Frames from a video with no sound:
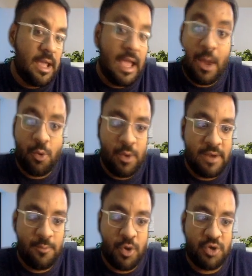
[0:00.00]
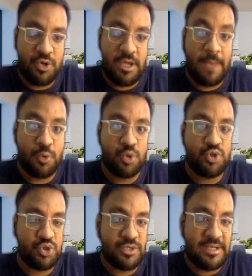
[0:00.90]
how and what
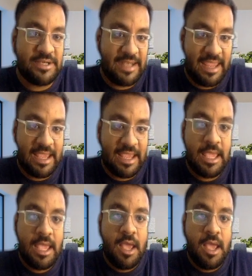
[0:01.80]
approach you should take